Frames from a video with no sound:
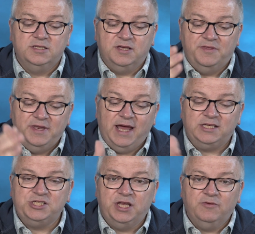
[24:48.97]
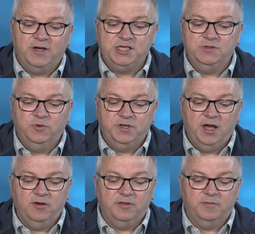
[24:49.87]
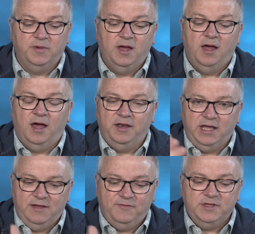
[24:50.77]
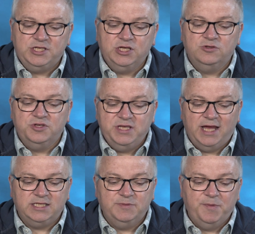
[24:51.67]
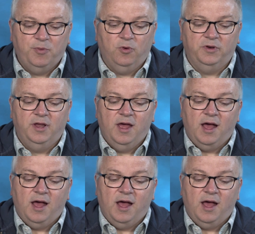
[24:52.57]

so the next generation would know them, and even the children yet to be born,